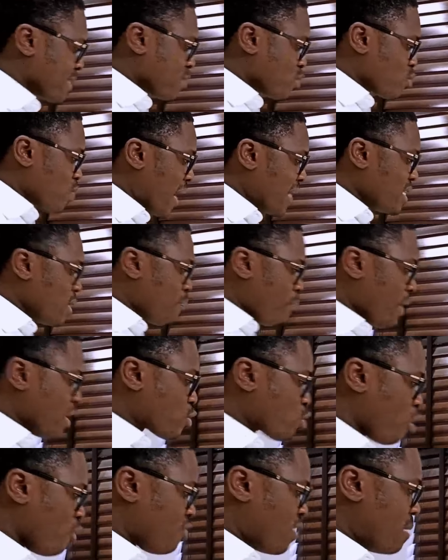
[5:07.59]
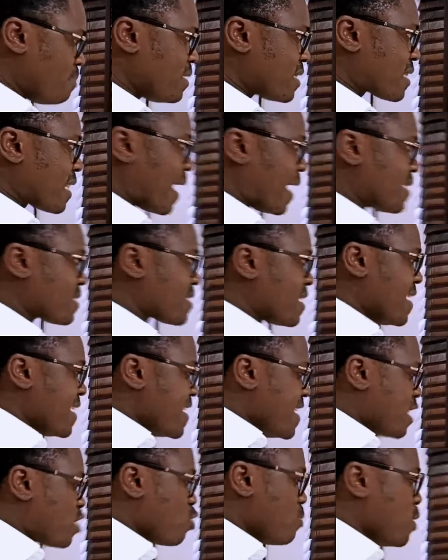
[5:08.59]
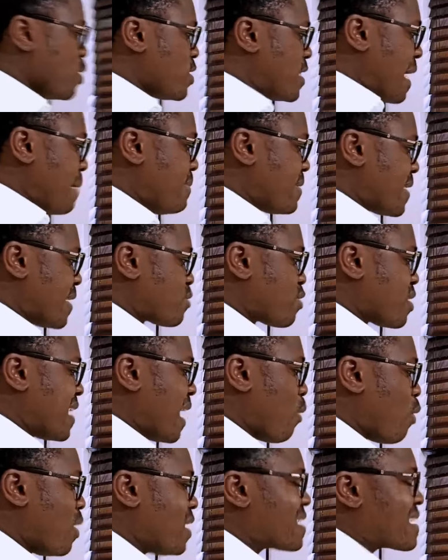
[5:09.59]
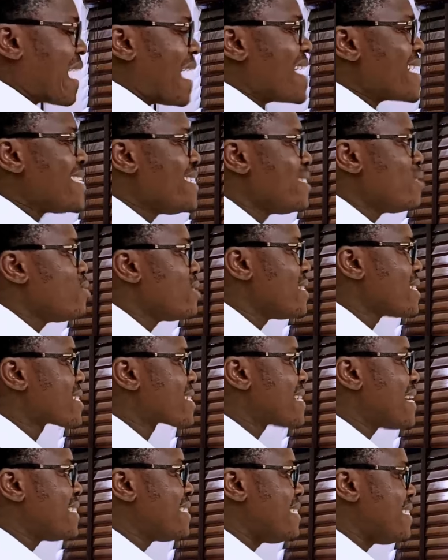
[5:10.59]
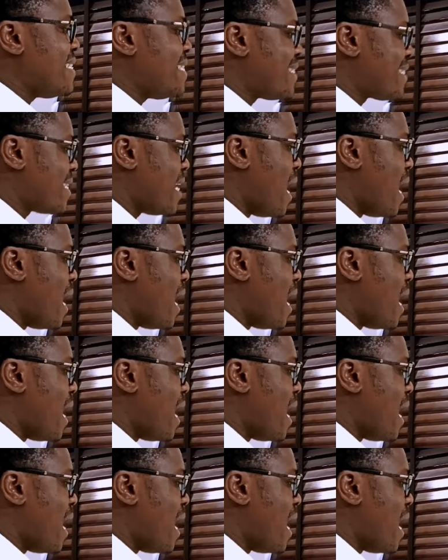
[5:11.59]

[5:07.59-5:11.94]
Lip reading: So at the point of remittance, it will be debited so that it can reduce the credit